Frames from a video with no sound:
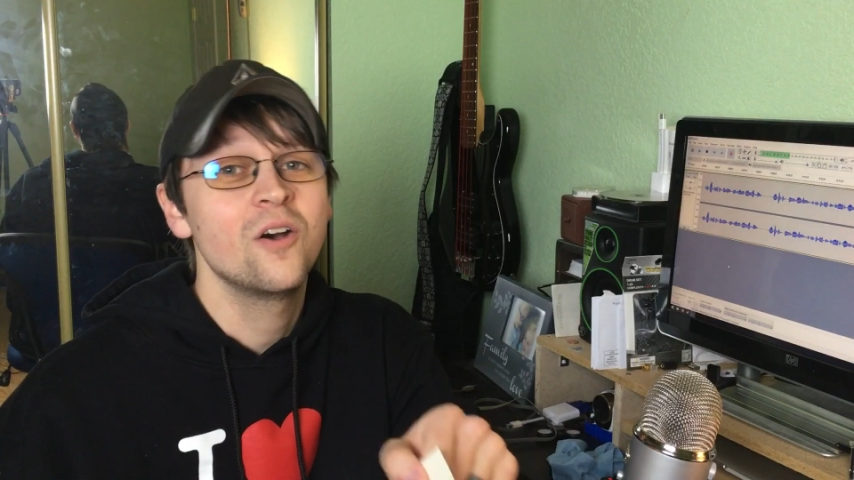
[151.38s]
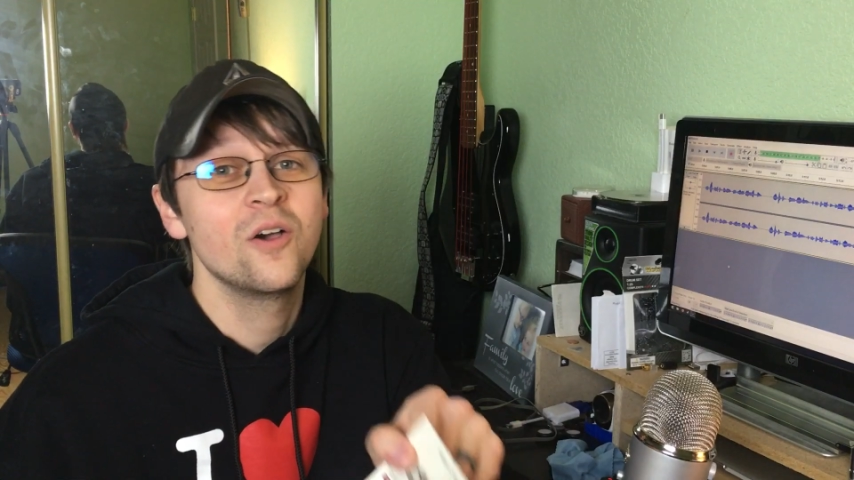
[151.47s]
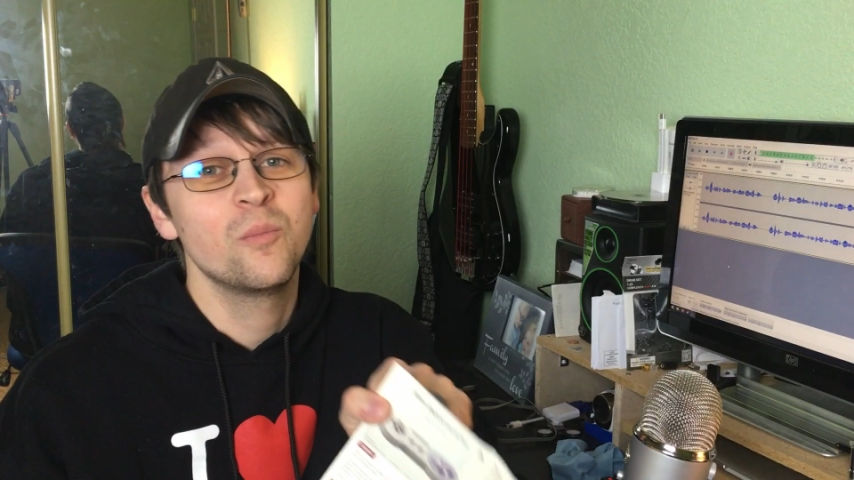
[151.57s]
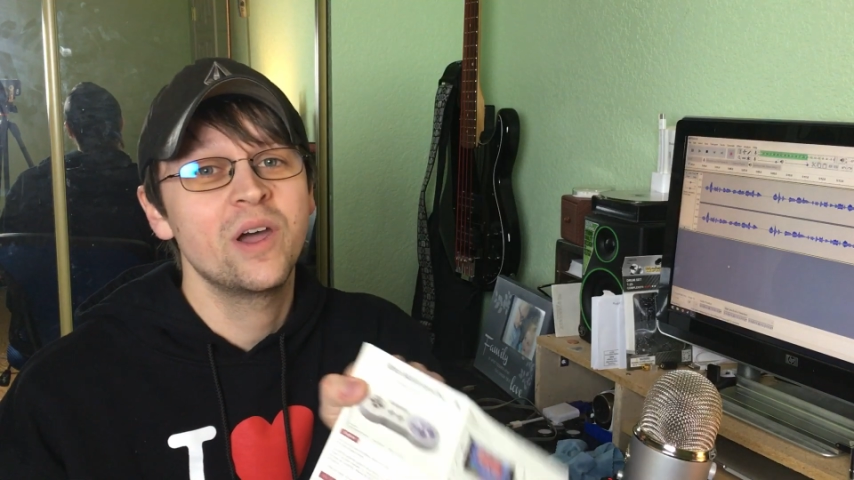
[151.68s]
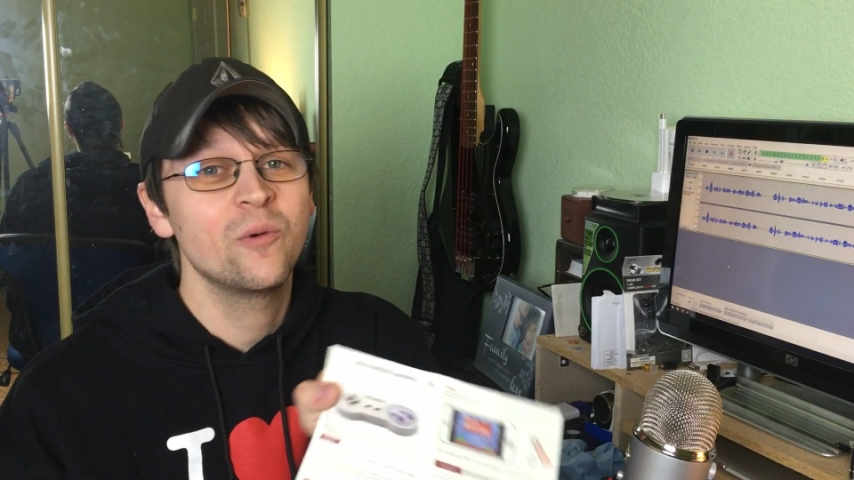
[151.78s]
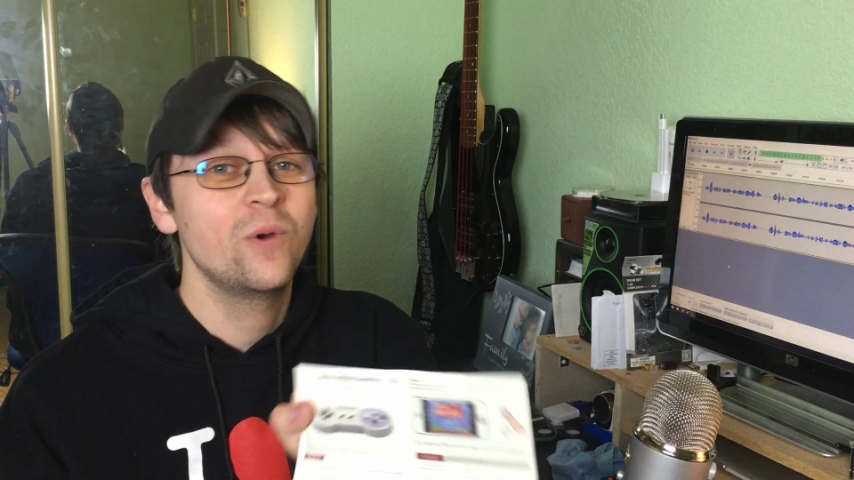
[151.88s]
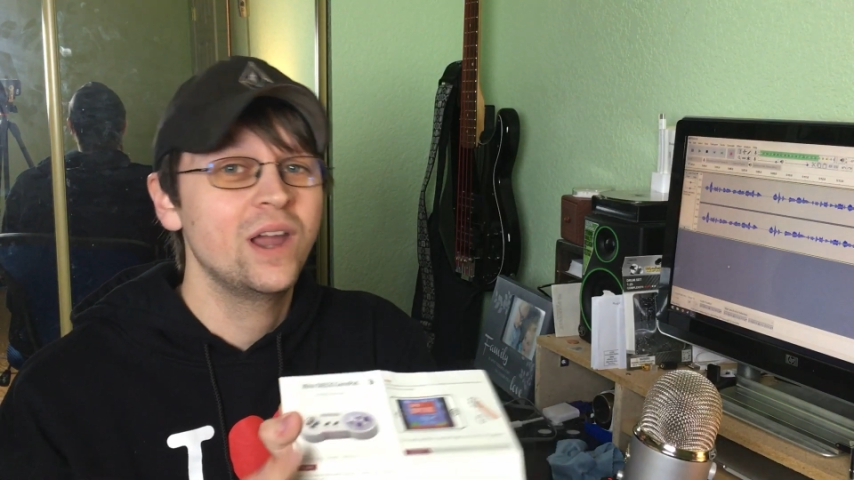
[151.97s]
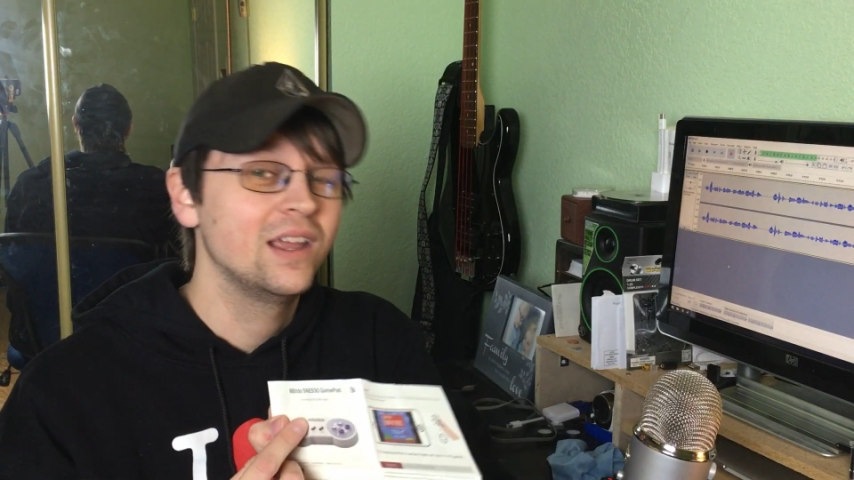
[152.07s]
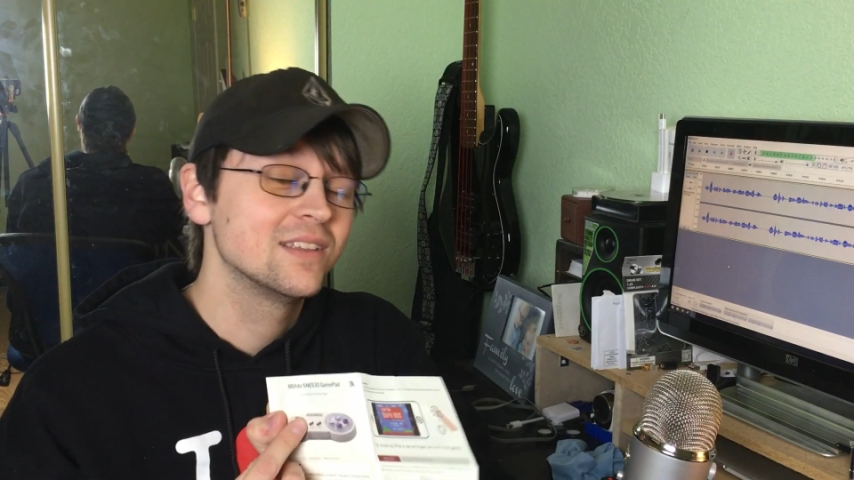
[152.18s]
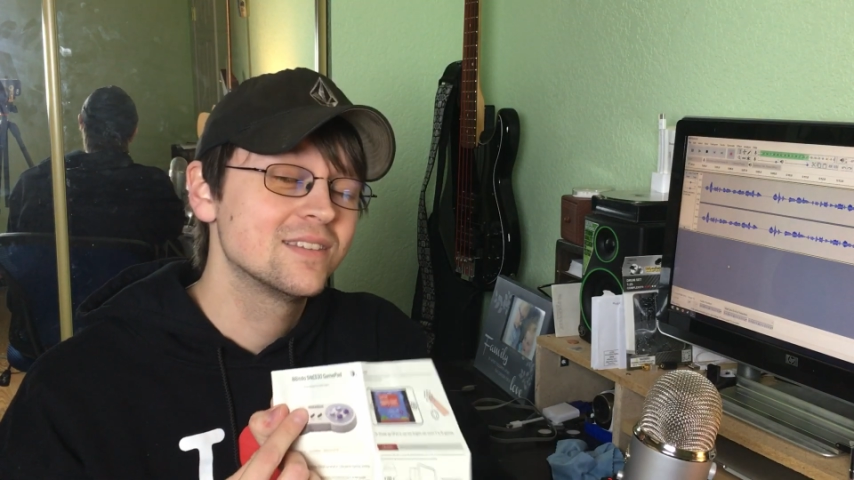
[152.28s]
Oh, and by the
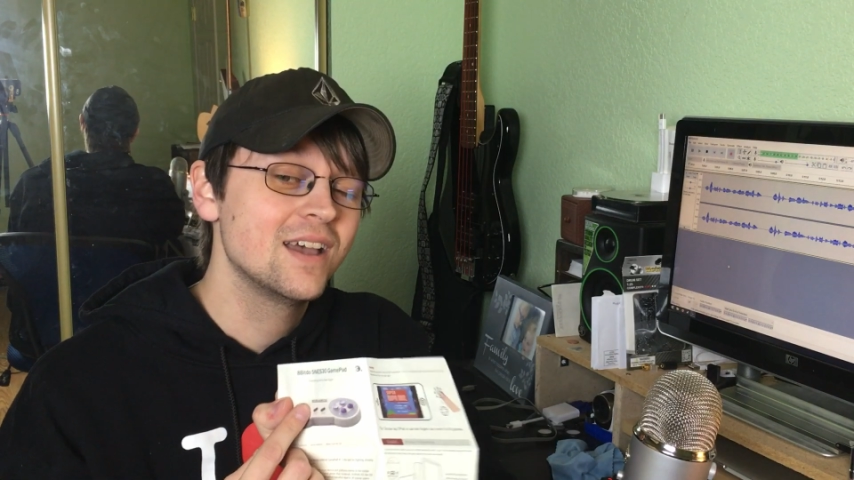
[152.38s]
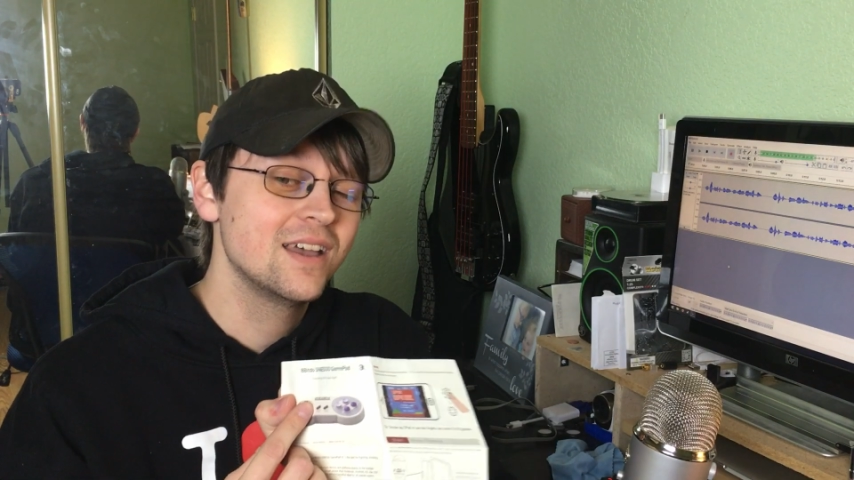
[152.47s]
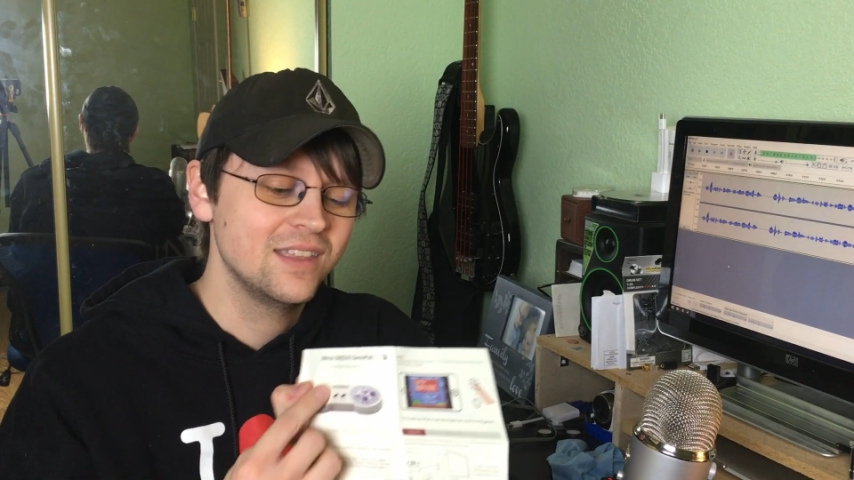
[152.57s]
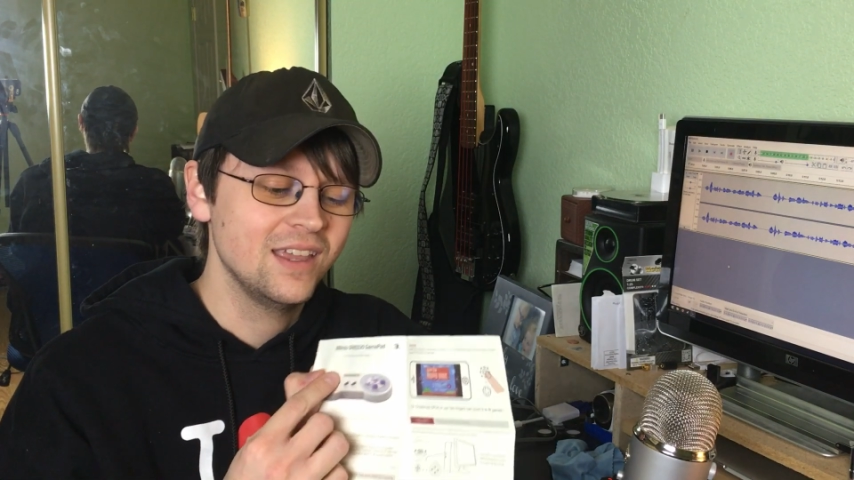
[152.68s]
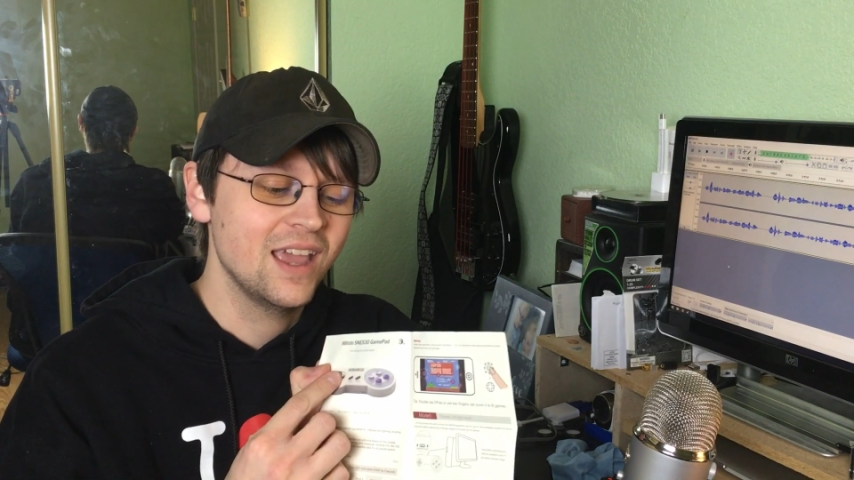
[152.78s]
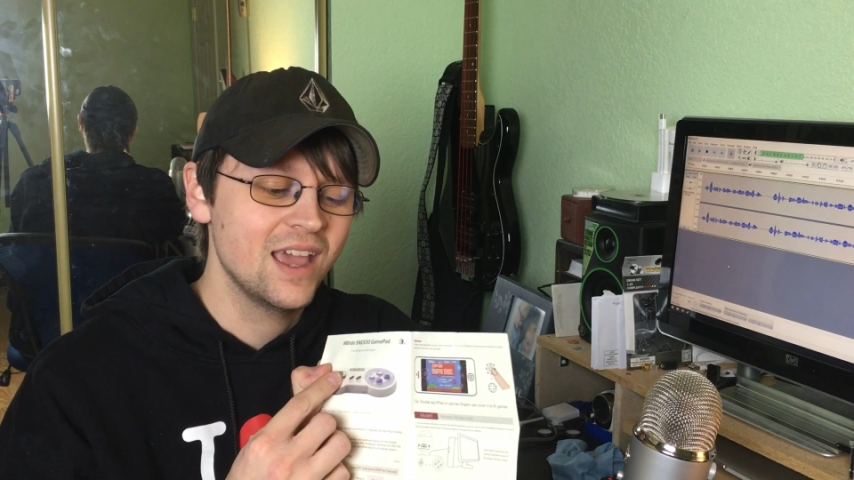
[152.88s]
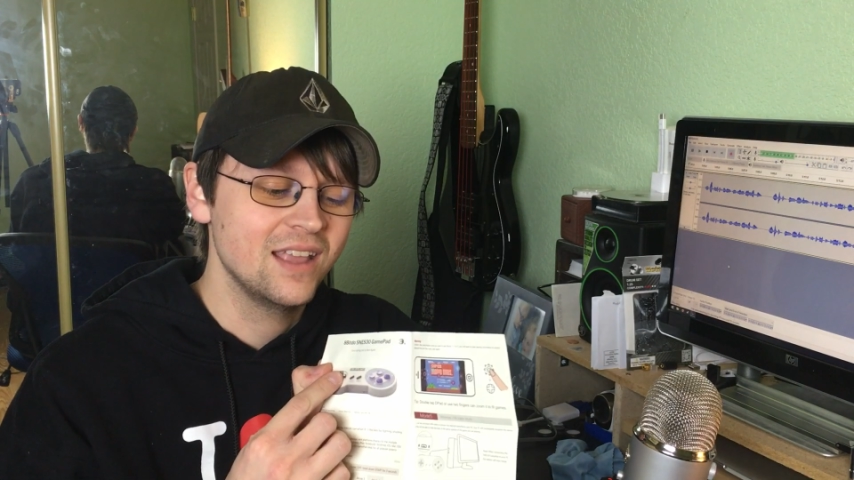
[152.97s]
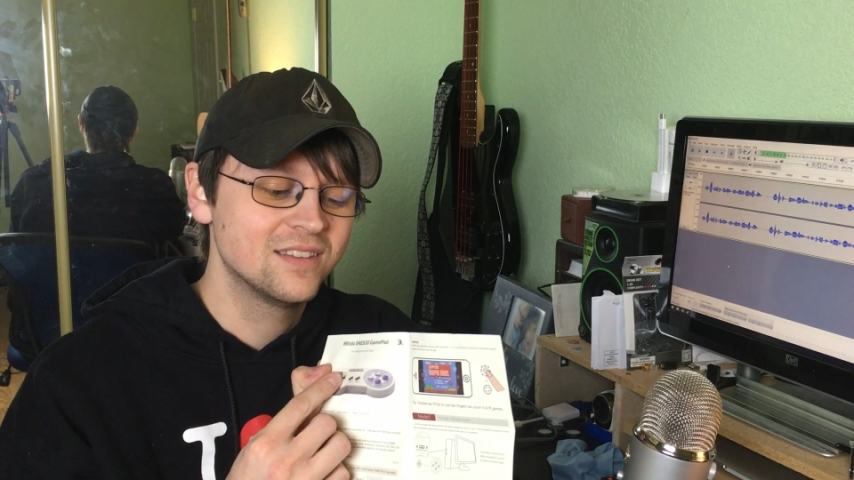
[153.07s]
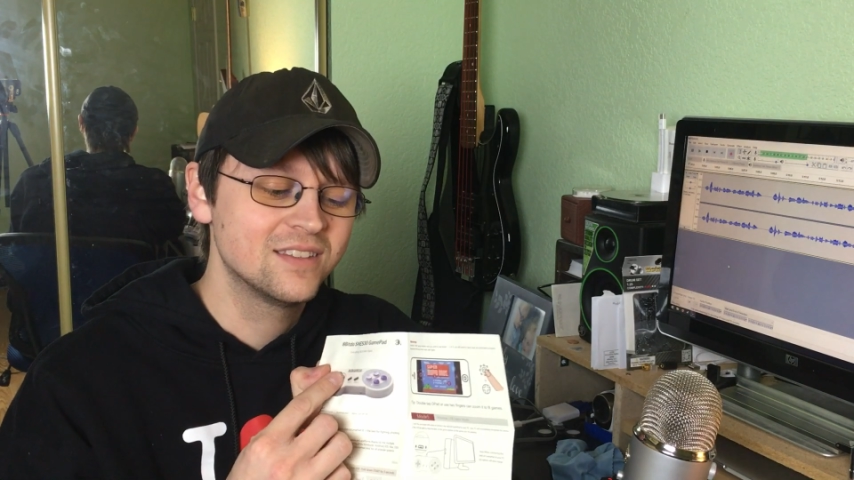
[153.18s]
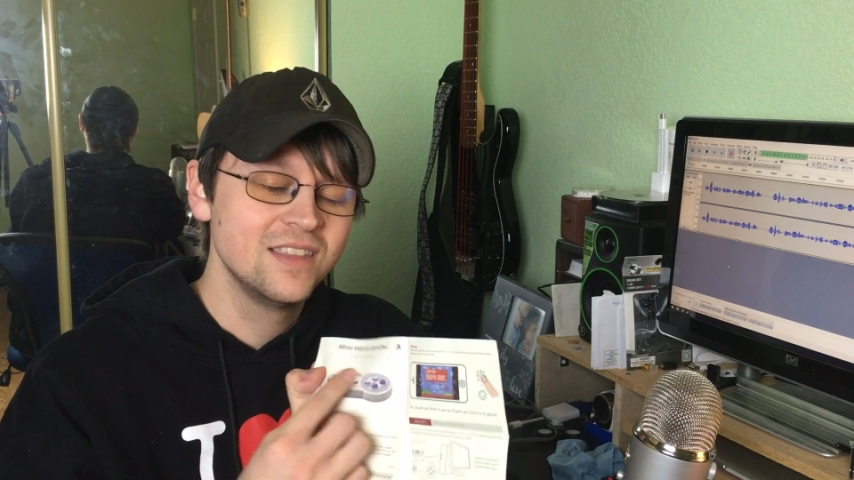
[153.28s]
way, it's not the
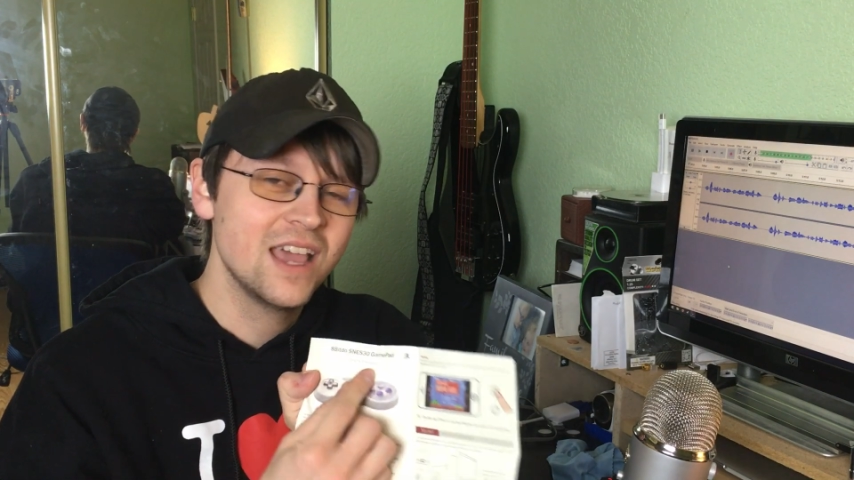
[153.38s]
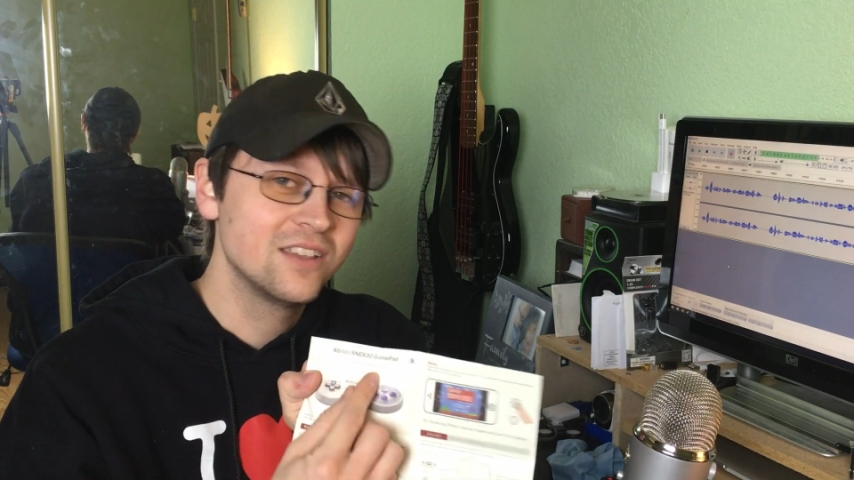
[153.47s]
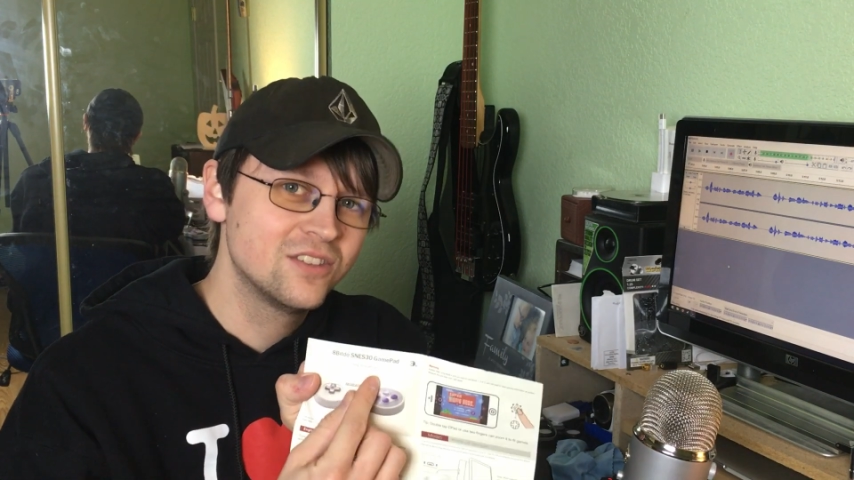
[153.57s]
S N